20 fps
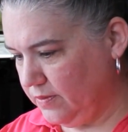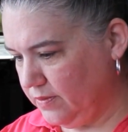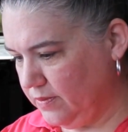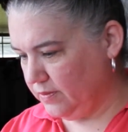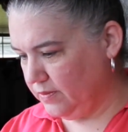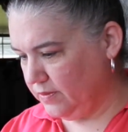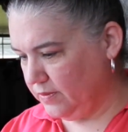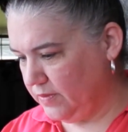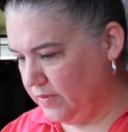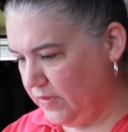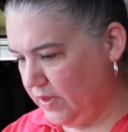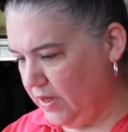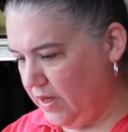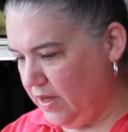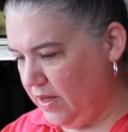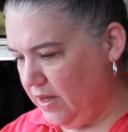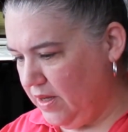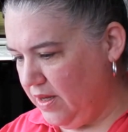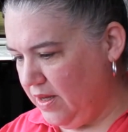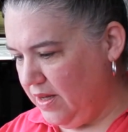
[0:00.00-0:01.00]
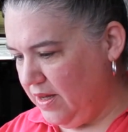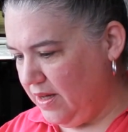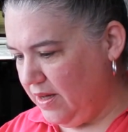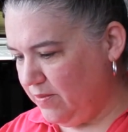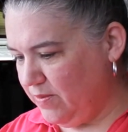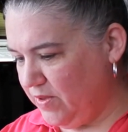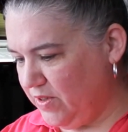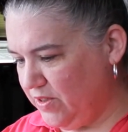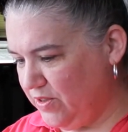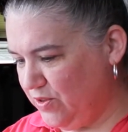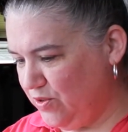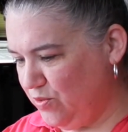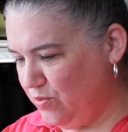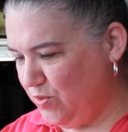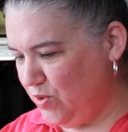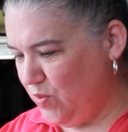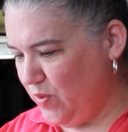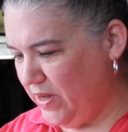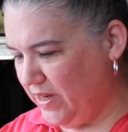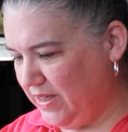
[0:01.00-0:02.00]
I'm going to zoom
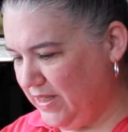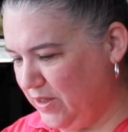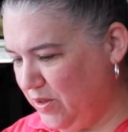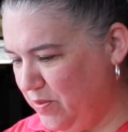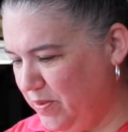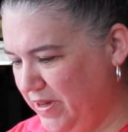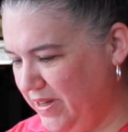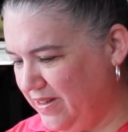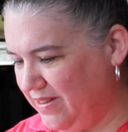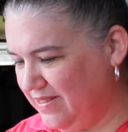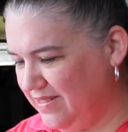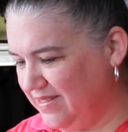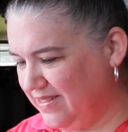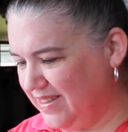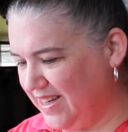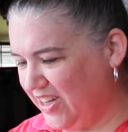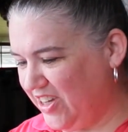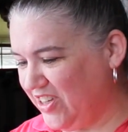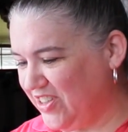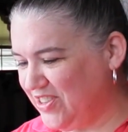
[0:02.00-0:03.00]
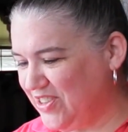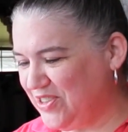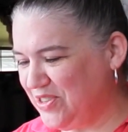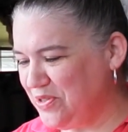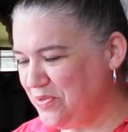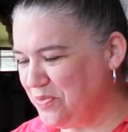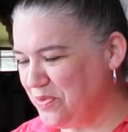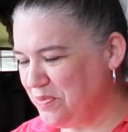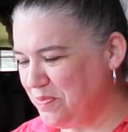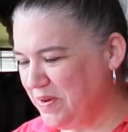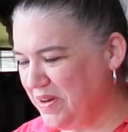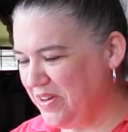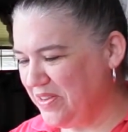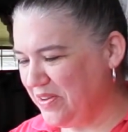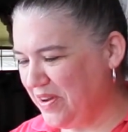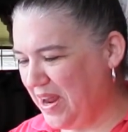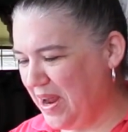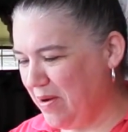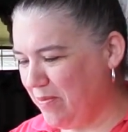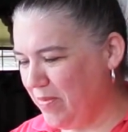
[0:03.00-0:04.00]
you out a little bit. I couldn't zoom with my
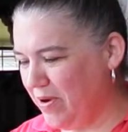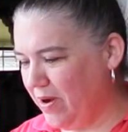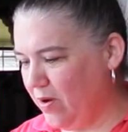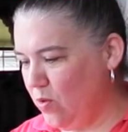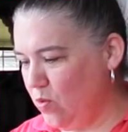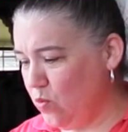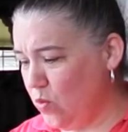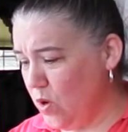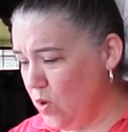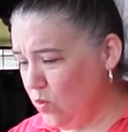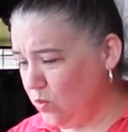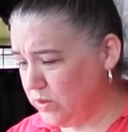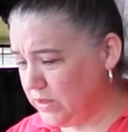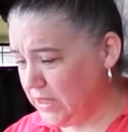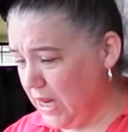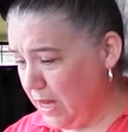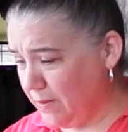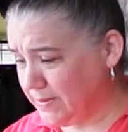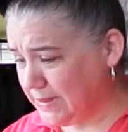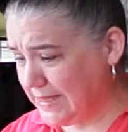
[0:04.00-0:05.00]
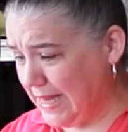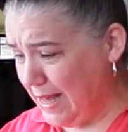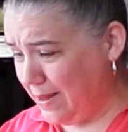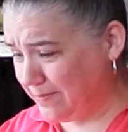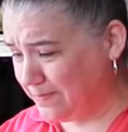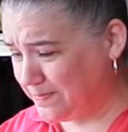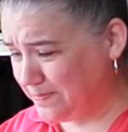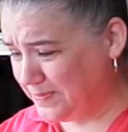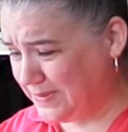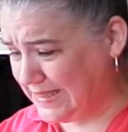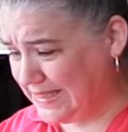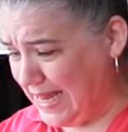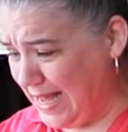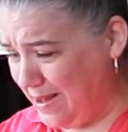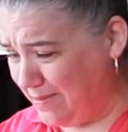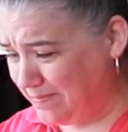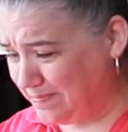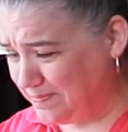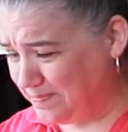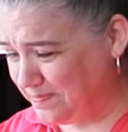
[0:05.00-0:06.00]
other camera. Oh, stop, stop,
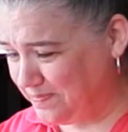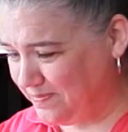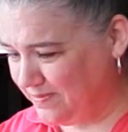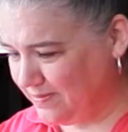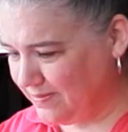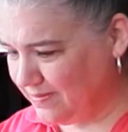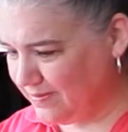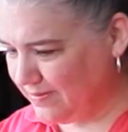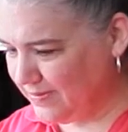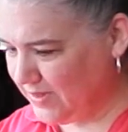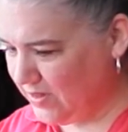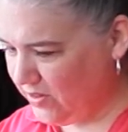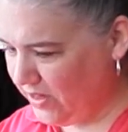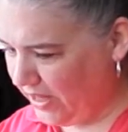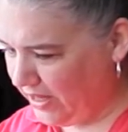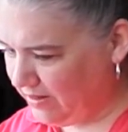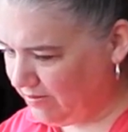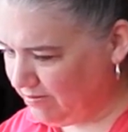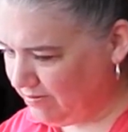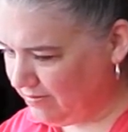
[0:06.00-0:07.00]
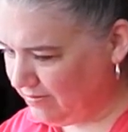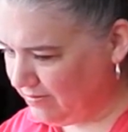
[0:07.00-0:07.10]
stop. Okay.